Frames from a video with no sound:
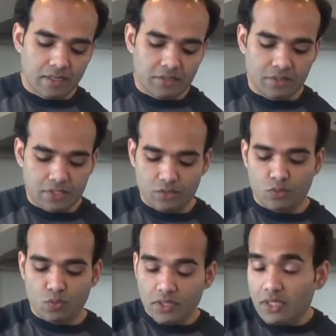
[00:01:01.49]
You can use
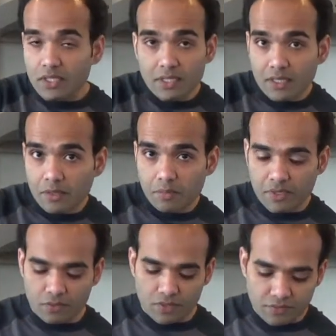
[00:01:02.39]
1/3 cup
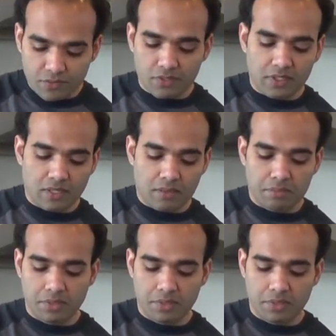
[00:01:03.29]
or 1/4 cup,